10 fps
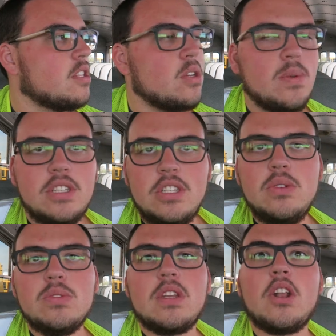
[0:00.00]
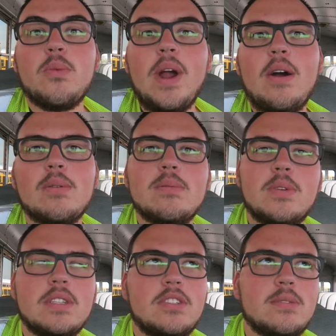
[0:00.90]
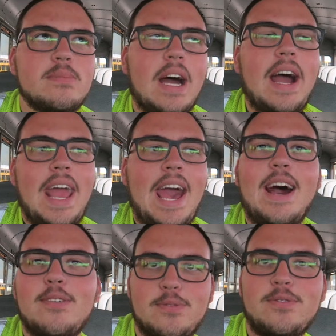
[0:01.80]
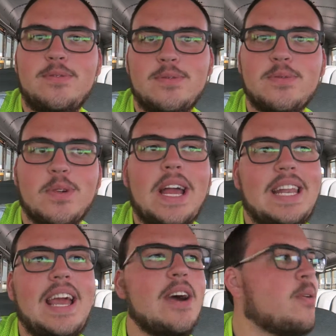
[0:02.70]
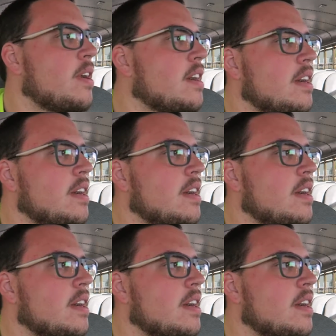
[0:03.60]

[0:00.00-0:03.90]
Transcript: so it's used on a route, which I have right now.